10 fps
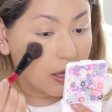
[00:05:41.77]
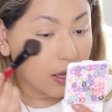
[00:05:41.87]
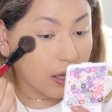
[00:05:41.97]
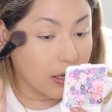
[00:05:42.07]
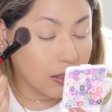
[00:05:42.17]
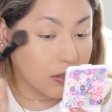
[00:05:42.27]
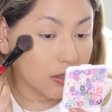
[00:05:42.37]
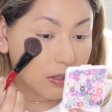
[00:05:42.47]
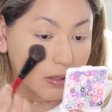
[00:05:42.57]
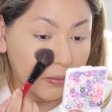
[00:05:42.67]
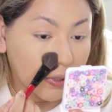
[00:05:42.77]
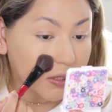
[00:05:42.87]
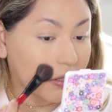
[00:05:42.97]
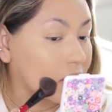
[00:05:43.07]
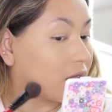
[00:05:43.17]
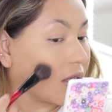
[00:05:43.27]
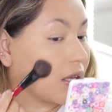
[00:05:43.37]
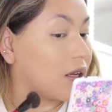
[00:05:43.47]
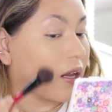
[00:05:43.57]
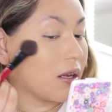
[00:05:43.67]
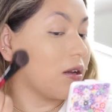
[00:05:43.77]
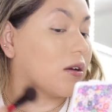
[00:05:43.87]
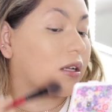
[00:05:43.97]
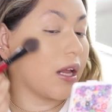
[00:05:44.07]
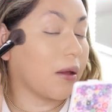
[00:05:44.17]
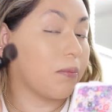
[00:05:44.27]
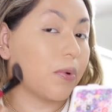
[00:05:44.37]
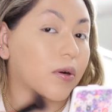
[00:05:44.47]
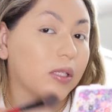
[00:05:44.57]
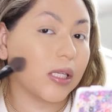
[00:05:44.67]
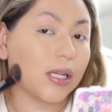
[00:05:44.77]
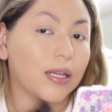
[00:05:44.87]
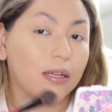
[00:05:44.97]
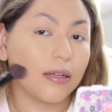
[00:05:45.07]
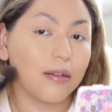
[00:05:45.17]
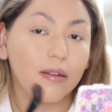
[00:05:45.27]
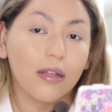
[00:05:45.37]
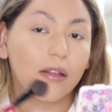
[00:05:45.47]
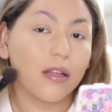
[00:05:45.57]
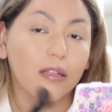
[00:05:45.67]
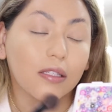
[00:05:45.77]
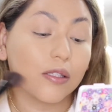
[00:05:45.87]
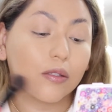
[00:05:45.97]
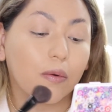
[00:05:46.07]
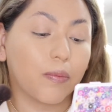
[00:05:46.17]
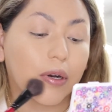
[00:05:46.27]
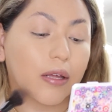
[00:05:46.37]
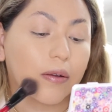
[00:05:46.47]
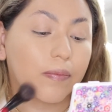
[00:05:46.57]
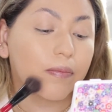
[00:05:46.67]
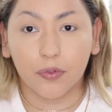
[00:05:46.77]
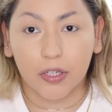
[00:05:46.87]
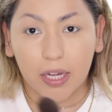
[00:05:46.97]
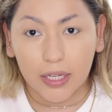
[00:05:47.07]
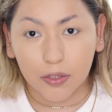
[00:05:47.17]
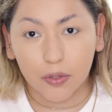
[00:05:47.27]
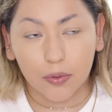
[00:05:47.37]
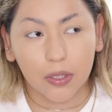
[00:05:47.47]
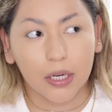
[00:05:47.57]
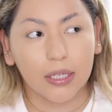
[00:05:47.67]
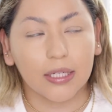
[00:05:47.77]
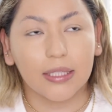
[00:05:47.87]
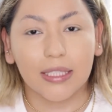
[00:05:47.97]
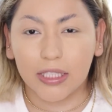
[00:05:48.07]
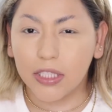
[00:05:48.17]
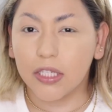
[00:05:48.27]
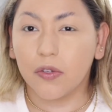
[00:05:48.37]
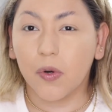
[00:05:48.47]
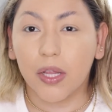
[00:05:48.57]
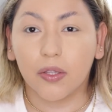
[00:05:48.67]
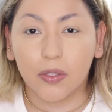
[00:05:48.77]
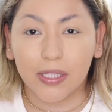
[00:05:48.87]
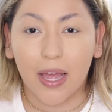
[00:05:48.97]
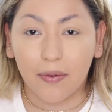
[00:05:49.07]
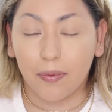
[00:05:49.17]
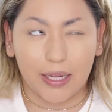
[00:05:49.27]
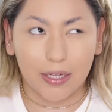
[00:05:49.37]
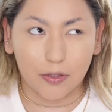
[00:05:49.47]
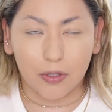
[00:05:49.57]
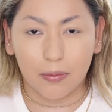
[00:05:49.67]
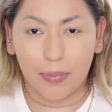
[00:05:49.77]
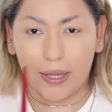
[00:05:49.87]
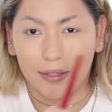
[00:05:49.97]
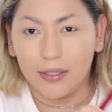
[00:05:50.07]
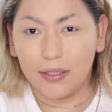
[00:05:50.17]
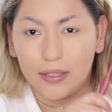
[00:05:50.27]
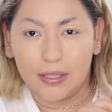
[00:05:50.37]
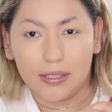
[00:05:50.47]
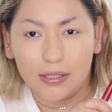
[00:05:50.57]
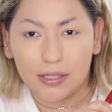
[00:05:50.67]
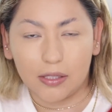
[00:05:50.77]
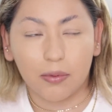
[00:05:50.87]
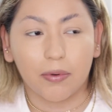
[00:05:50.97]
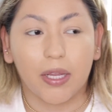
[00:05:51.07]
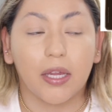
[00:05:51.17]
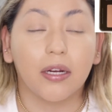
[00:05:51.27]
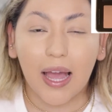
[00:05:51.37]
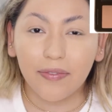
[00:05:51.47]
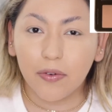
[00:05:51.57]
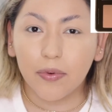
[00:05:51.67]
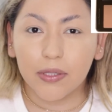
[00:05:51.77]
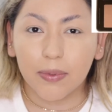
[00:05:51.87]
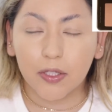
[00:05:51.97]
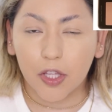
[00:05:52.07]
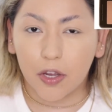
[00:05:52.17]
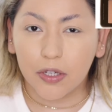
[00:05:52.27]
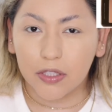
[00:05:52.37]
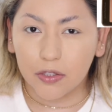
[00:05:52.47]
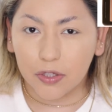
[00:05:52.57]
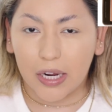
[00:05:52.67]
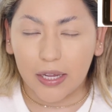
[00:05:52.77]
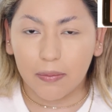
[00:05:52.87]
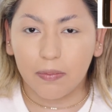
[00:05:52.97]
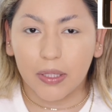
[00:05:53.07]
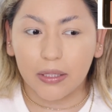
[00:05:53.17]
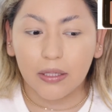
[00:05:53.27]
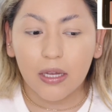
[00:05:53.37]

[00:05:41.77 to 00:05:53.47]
and it just makes your skin look like porcelain. So pretty. For contour, Natasha Denona does have a contouring palette. It's this one right here. I've always been curious to try it, but